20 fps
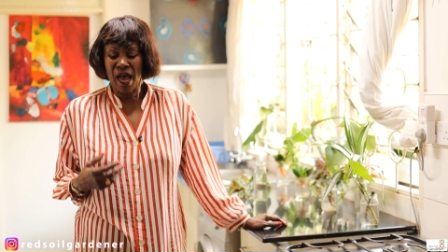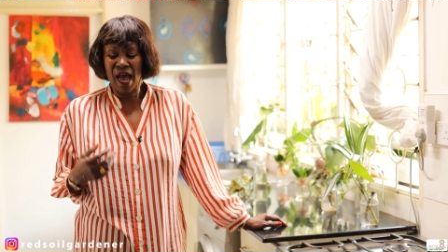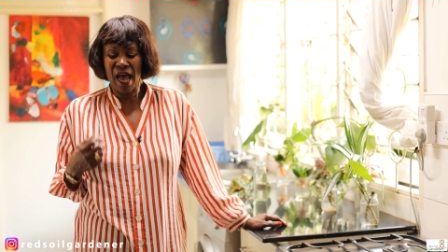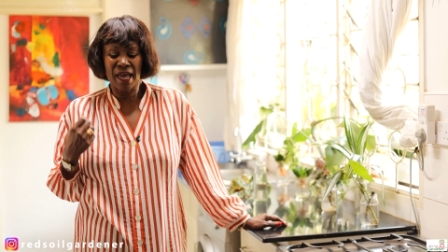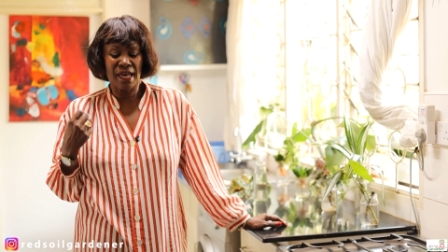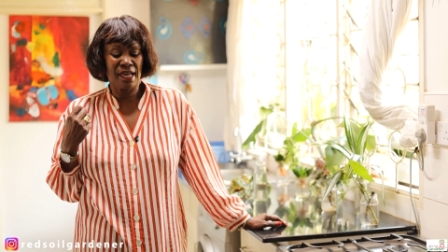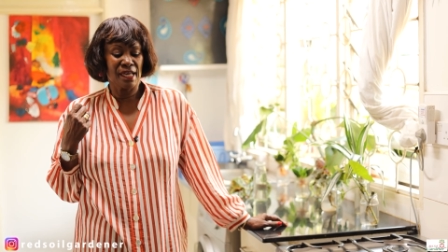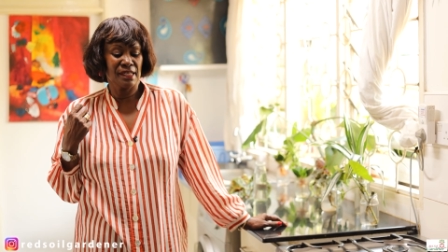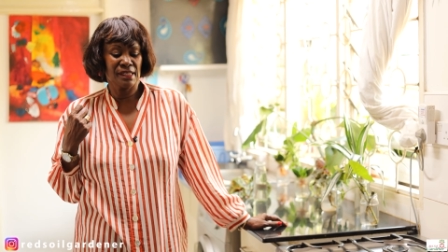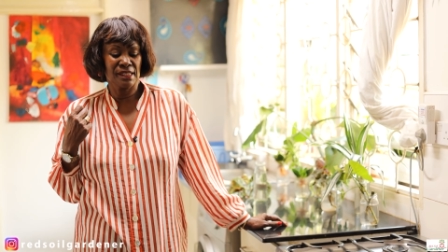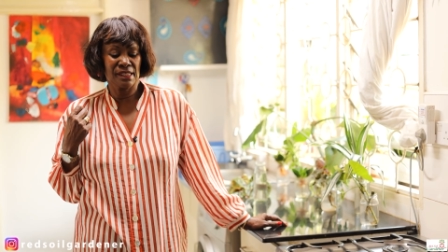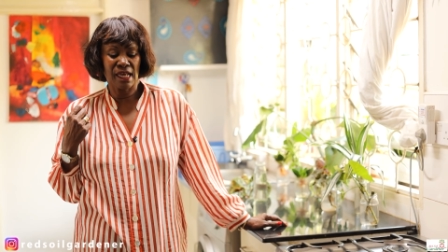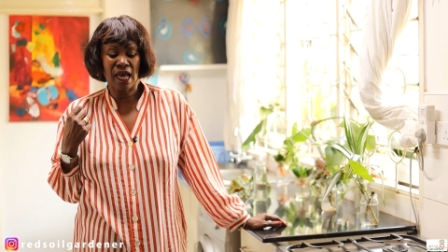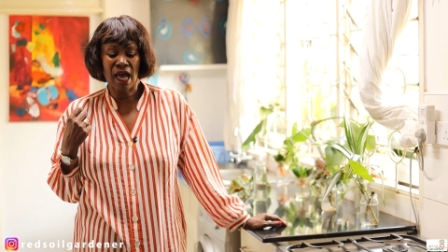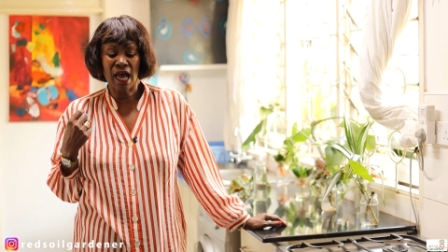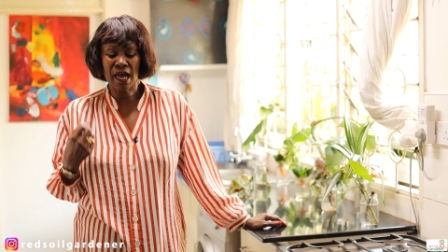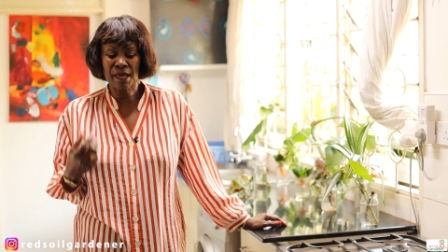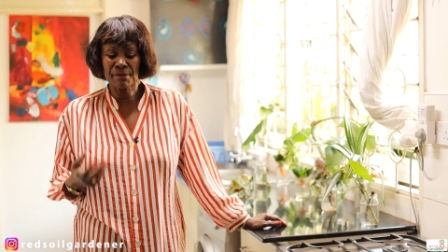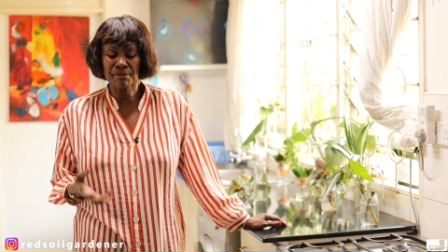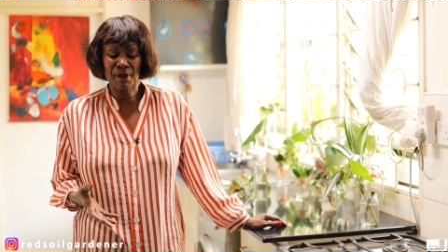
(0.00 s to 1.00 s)
is
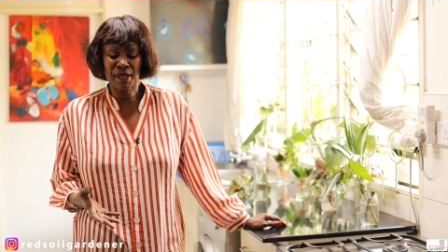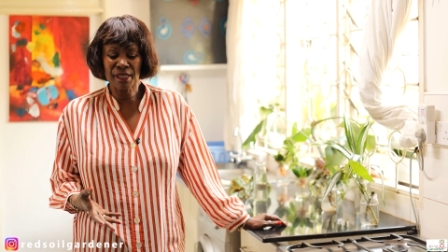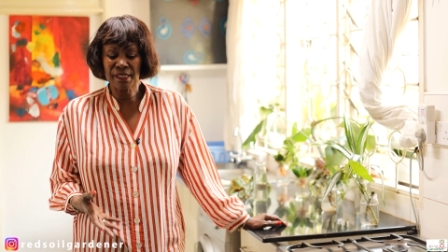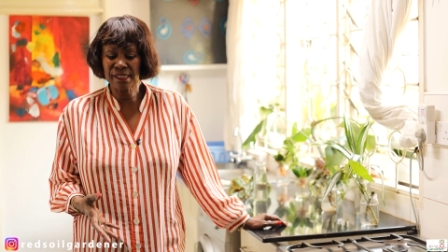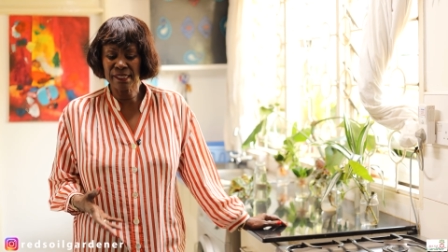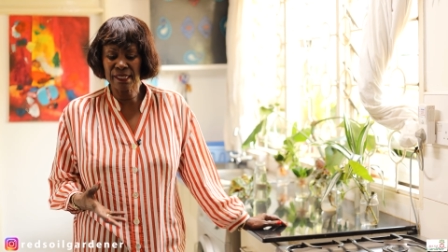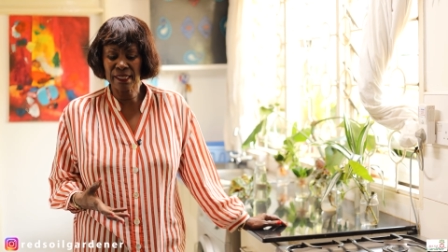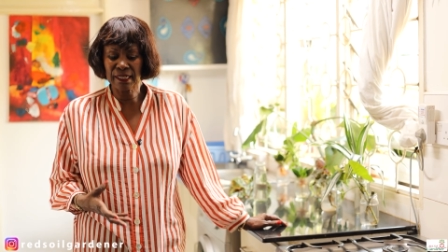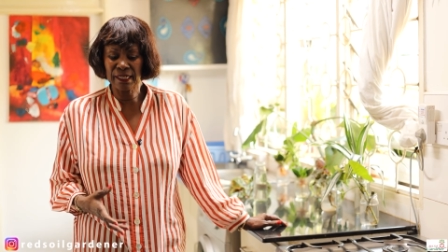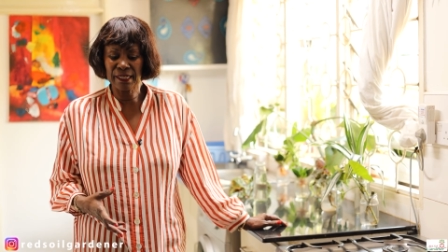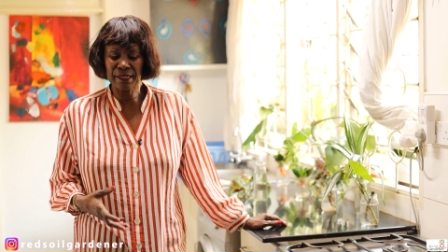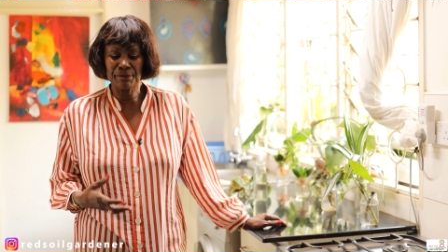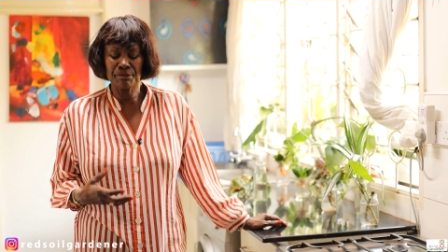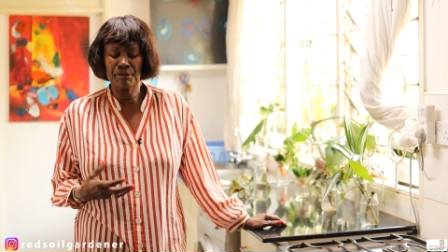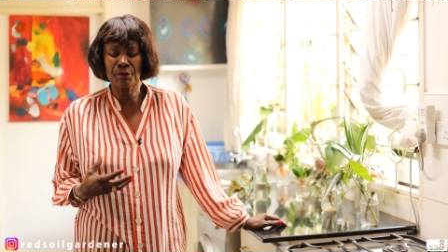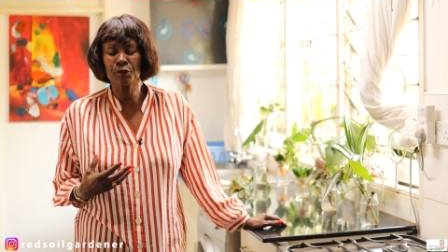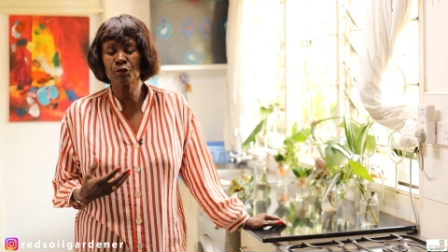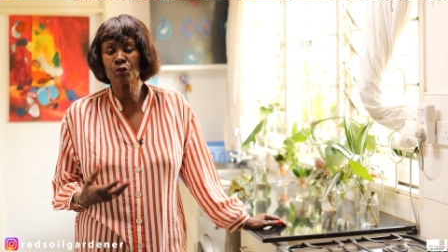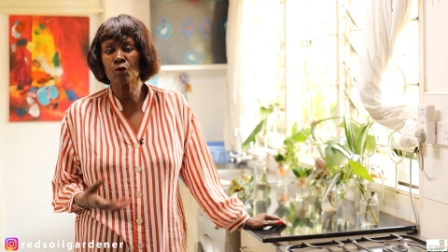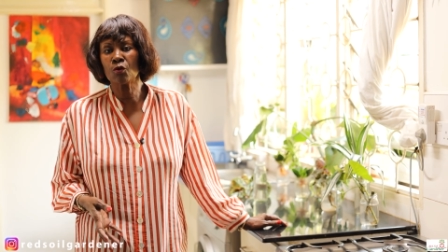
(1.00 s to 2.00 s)
I basically
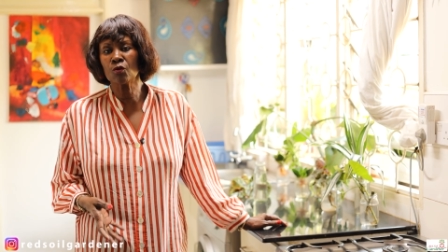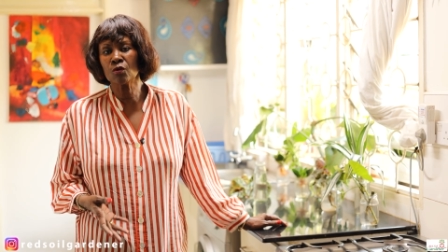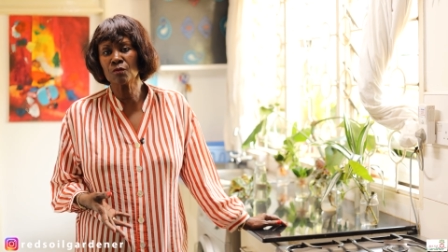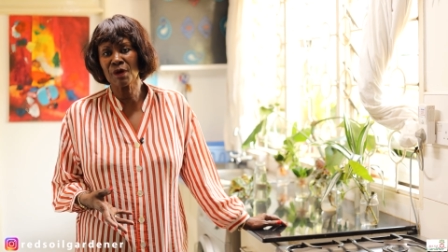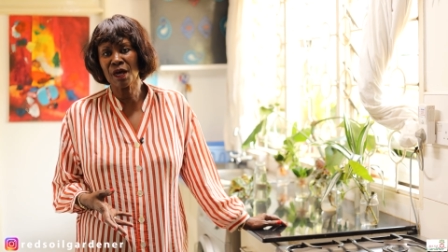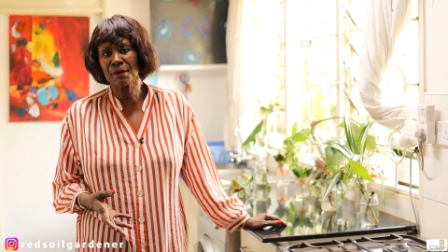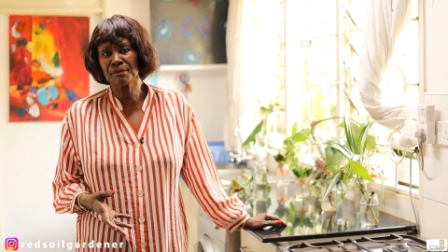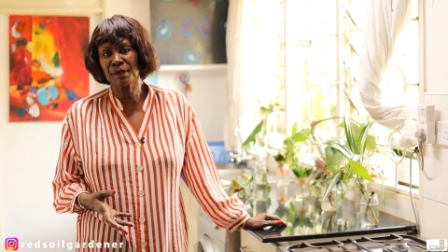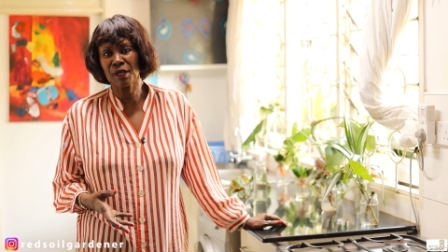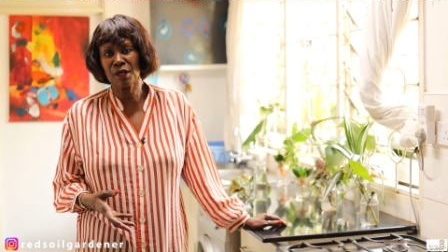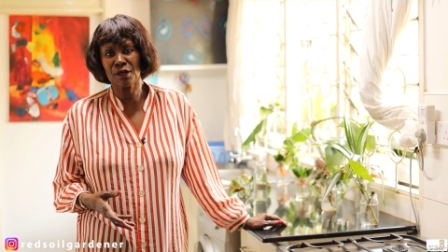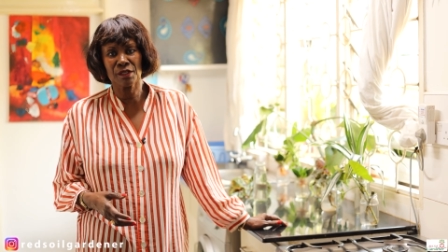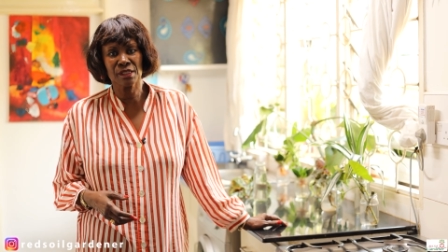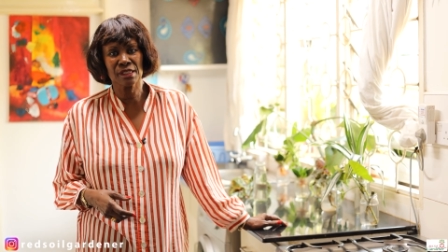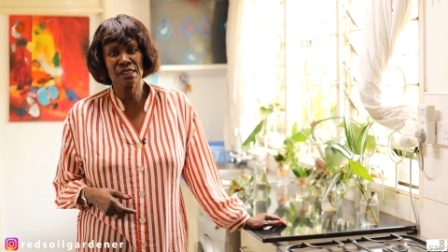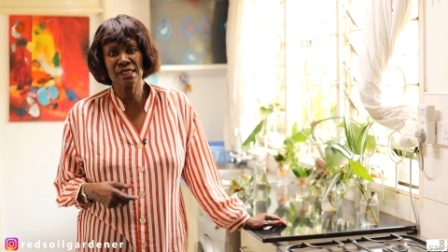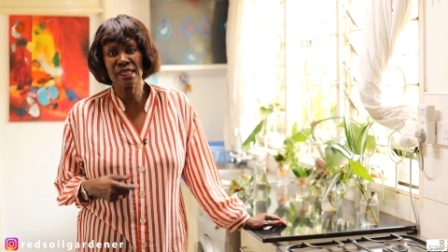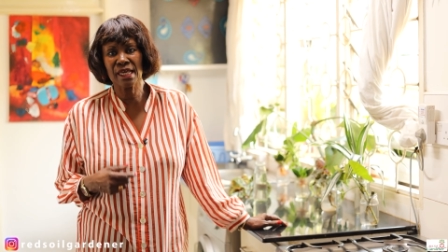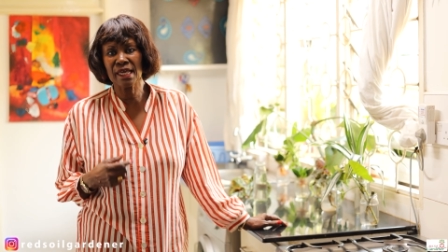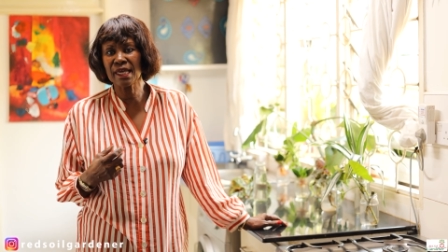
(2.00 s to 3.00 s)
put all my
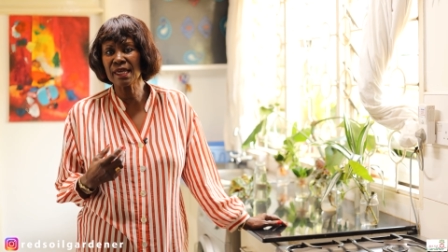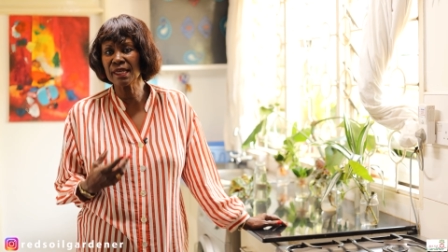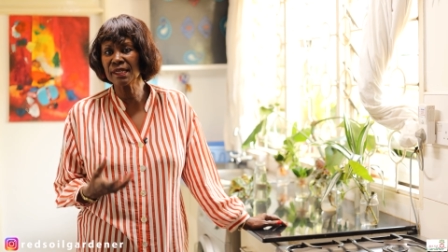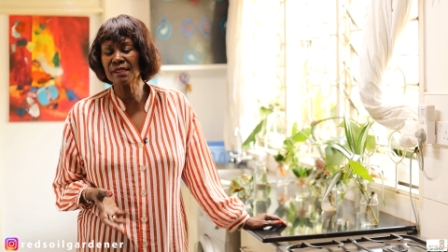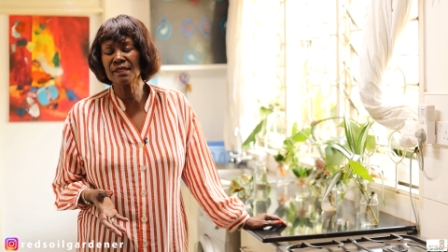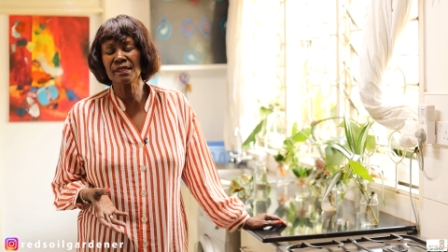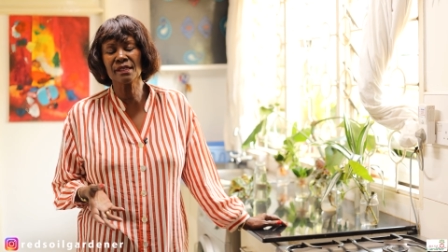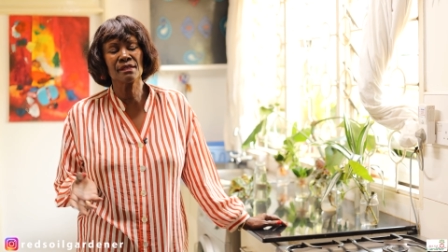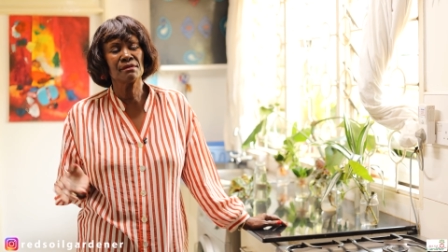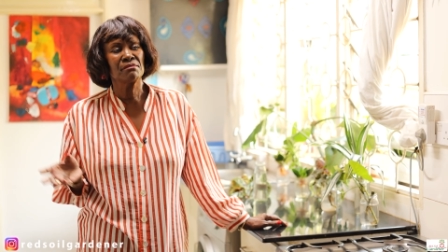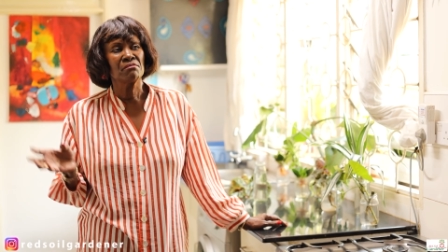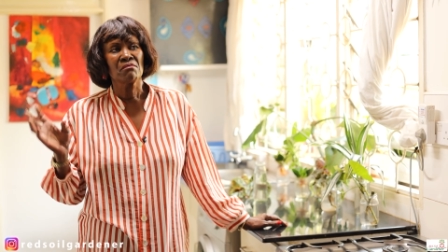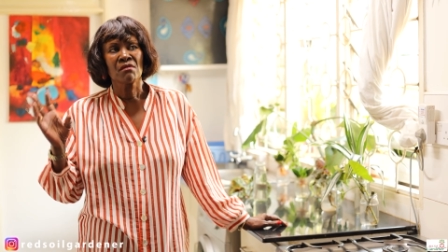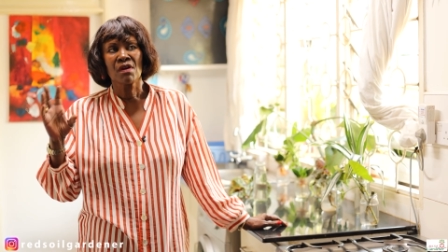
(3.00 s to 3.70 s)
plants in